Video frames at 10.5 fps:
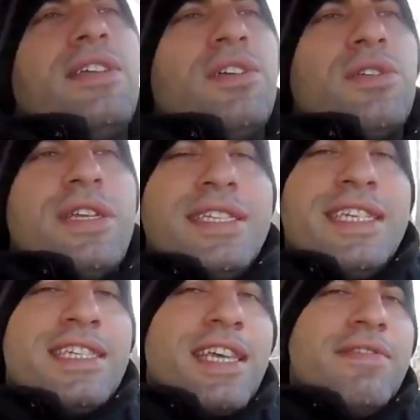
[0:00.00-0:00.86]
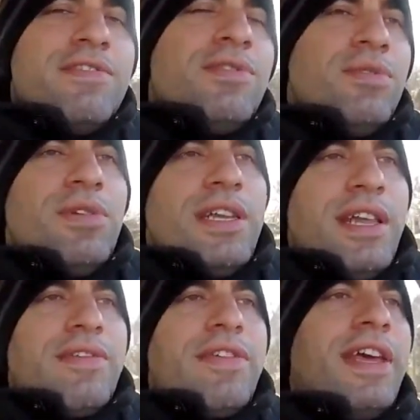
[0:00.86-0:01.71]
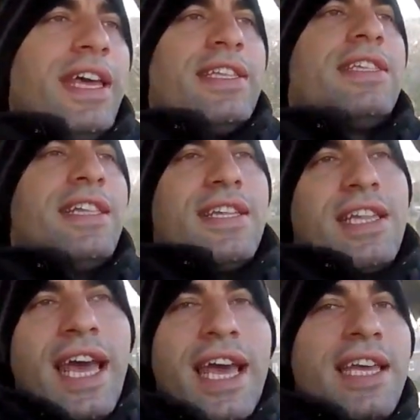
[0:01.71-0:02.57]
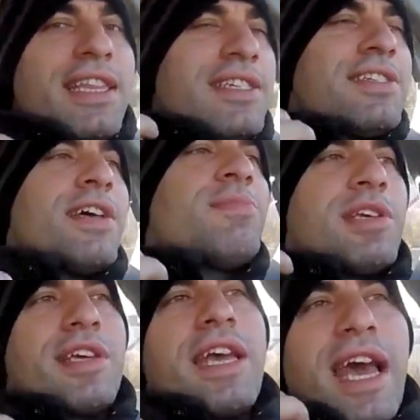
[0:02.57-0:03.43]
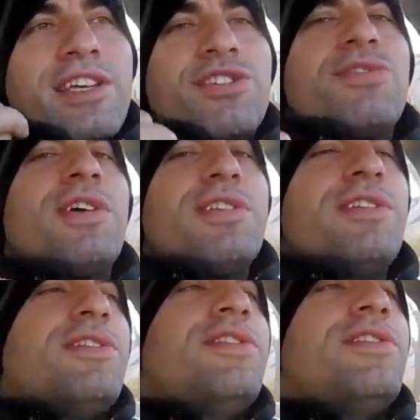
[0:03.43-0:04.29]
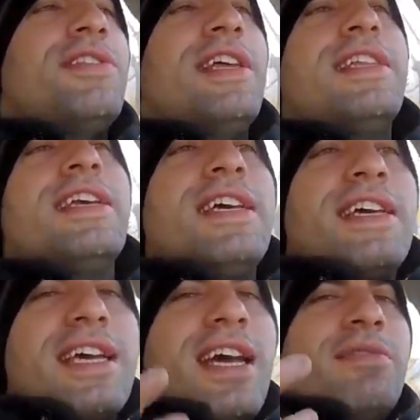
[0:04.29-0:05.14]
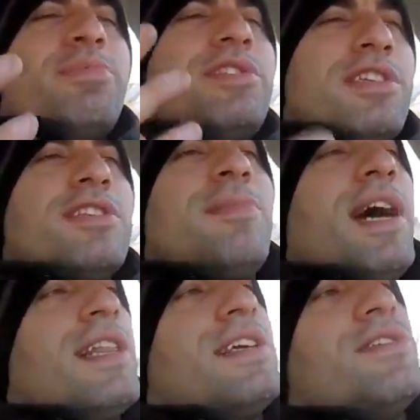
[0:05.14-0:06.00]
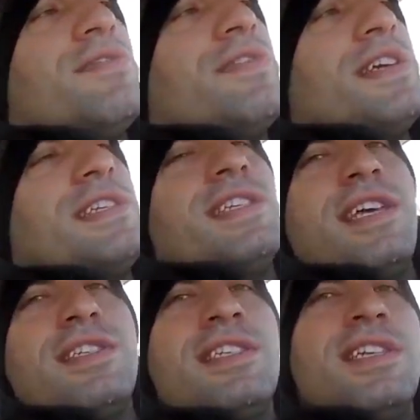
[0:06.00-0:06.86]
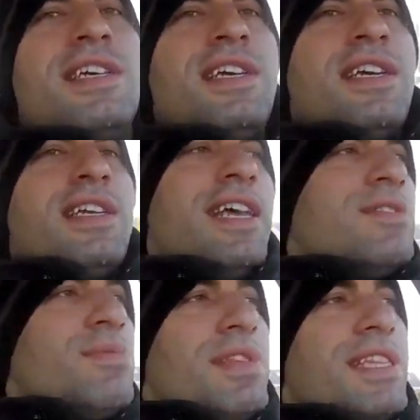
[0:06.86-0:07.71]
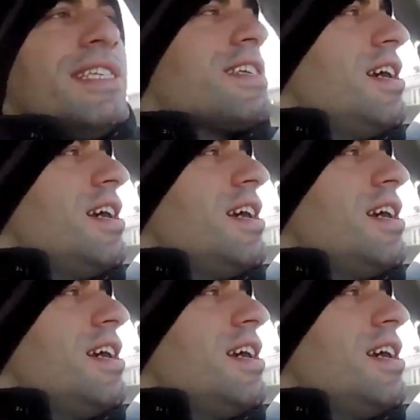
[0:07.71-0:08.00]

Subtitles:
you know, it just gives you enough hint that, hey, there's something extra under the hood that kind of puts a smile on your face. And that's what these